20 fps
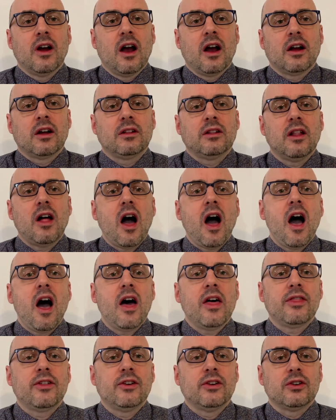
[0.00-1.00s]

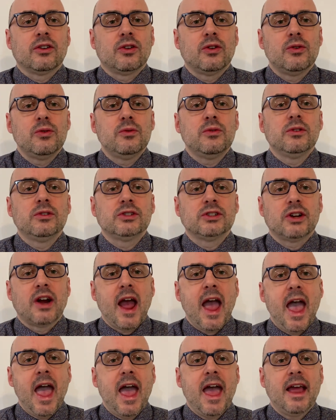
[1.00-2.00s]
cloth, your tools, your
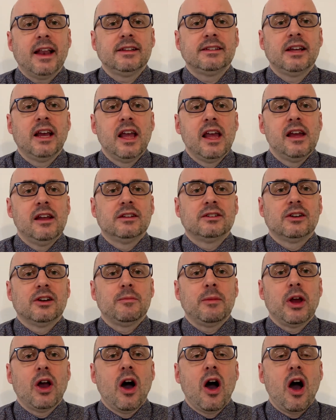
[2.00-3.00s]
hands. It's going to
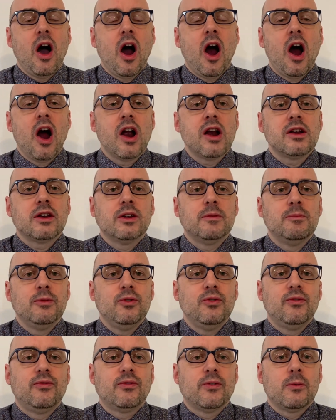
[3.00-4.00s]
be hard to
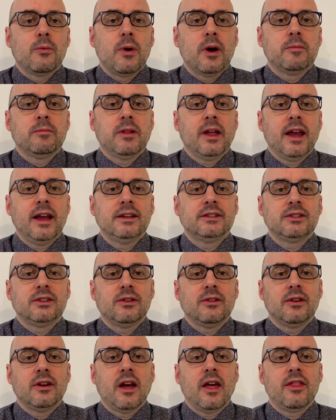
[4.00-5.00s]
move from one place
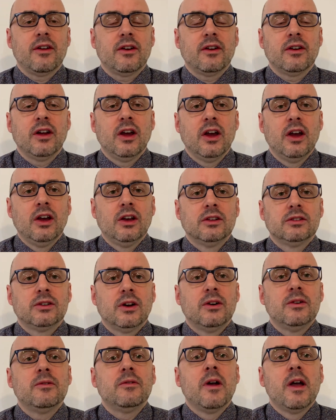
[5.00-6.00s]
to another.
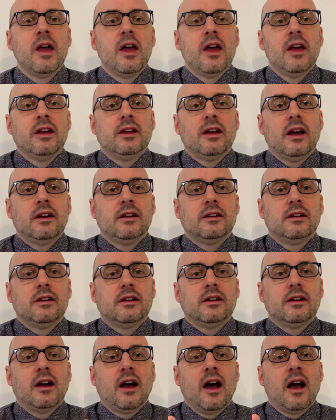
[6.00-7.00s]
So
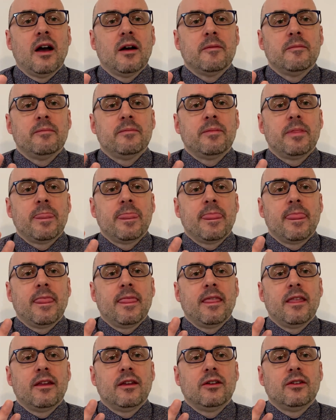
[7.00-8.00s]

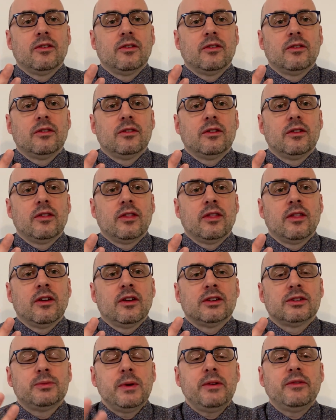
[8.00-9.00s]
the
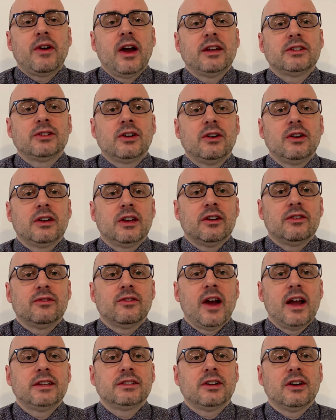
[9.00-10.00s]
sweet rice cooked in a
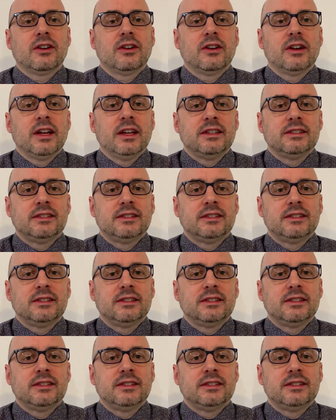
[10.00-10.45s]
rice cooker is